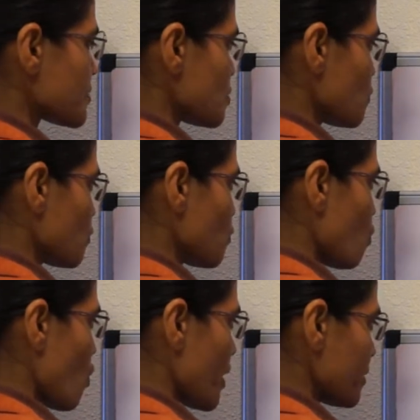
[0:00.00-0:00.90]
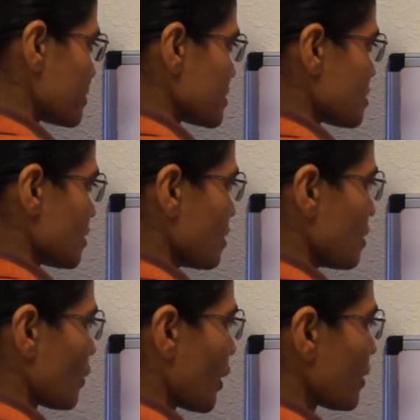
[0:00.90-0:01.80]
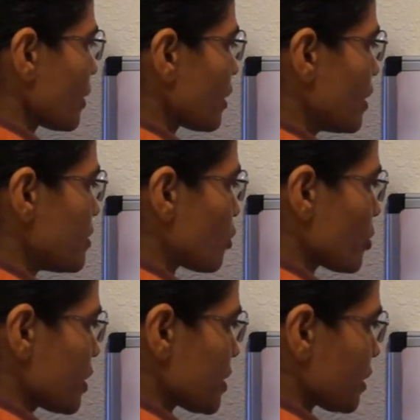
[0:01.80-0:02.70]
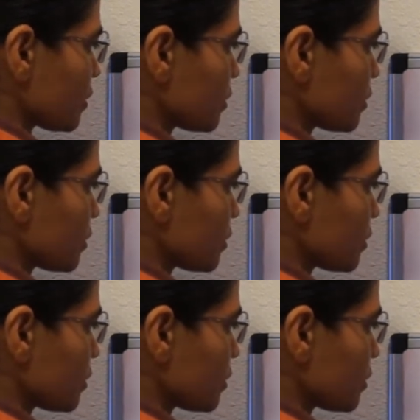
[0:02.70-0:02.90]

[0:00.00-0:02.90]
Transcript: of waves, okay, in more detail.